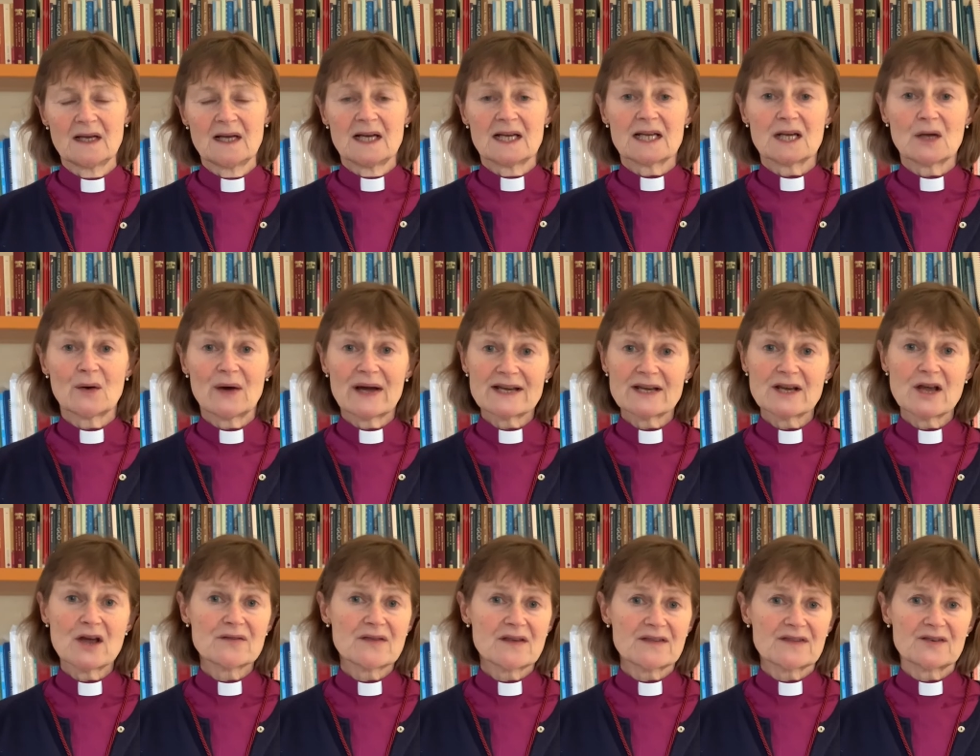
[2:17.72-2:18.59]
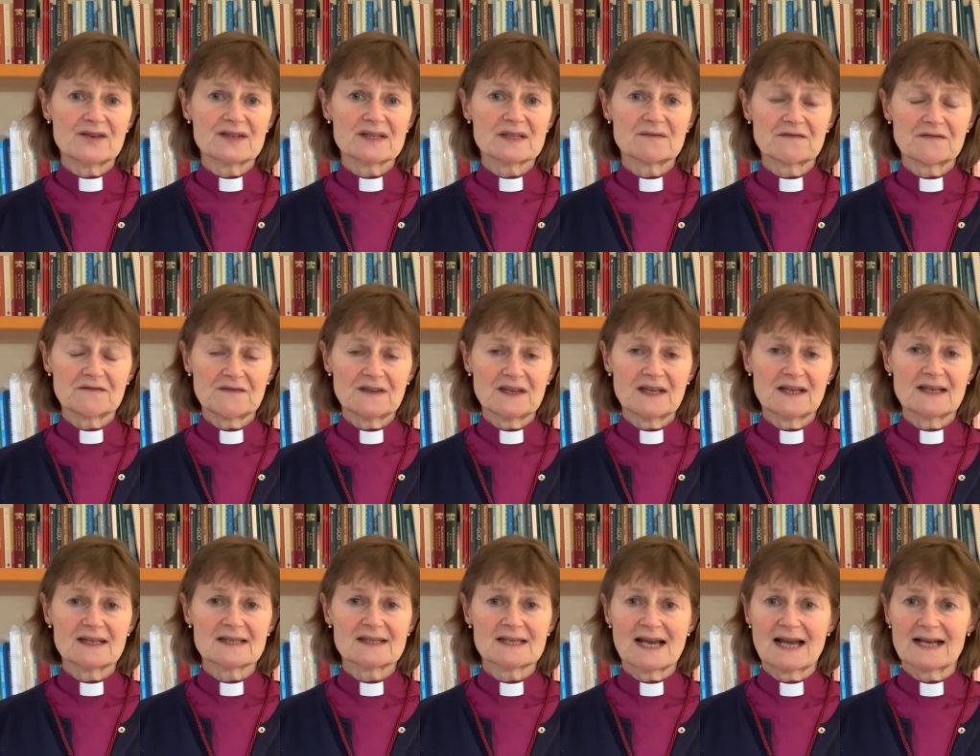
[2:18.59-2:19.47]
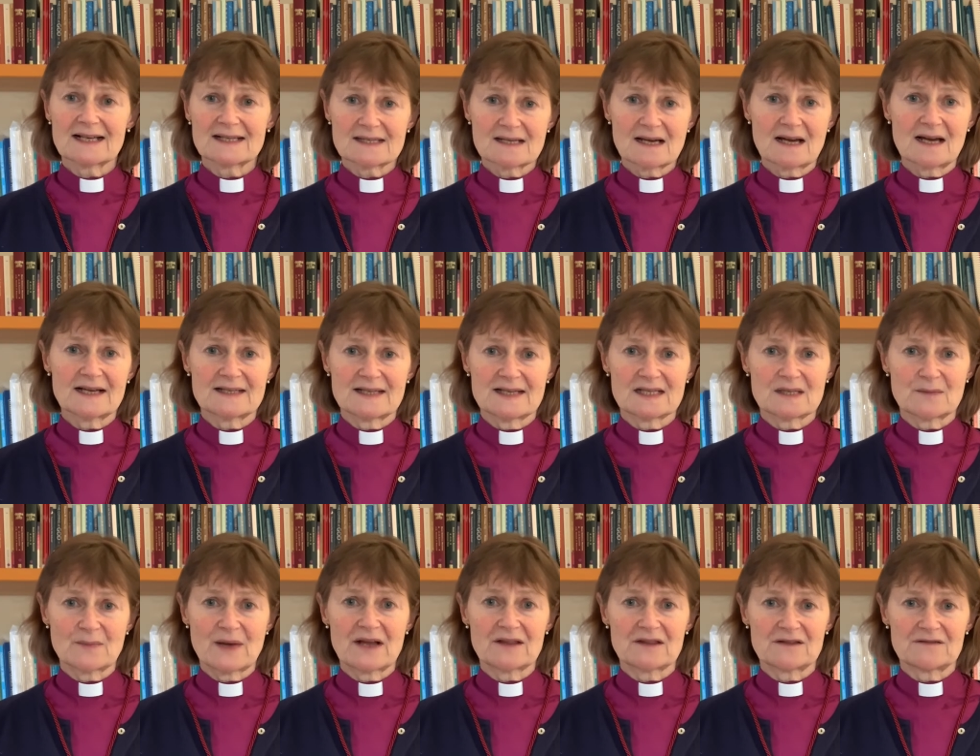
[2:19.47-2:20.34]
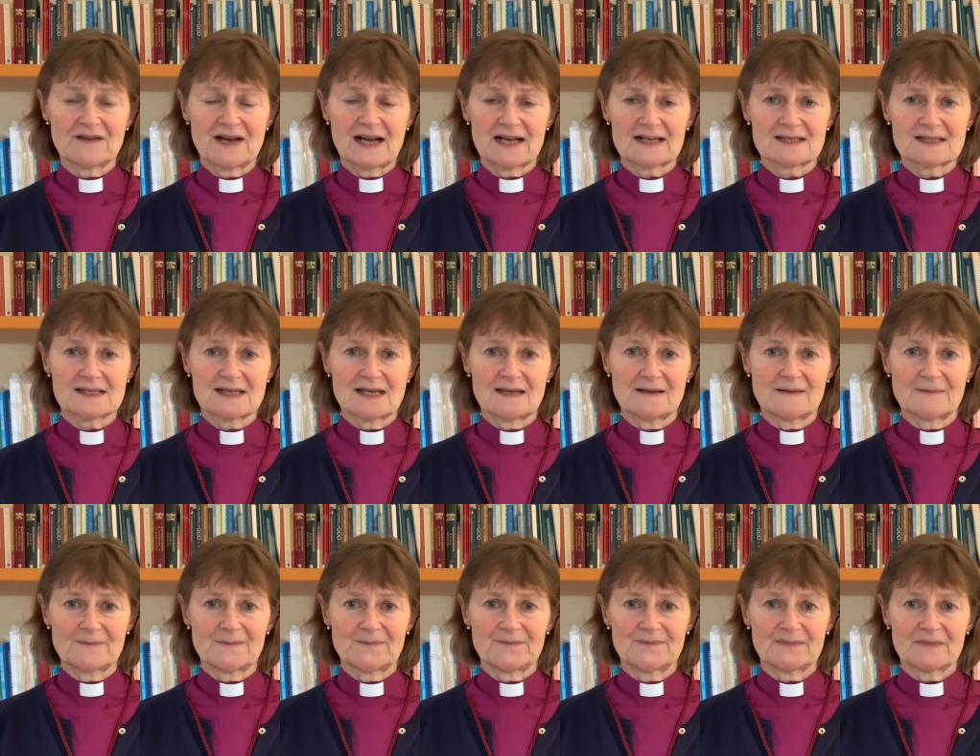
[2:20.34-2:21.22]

Now, I know that there are some fears and anxieties about the vaccine,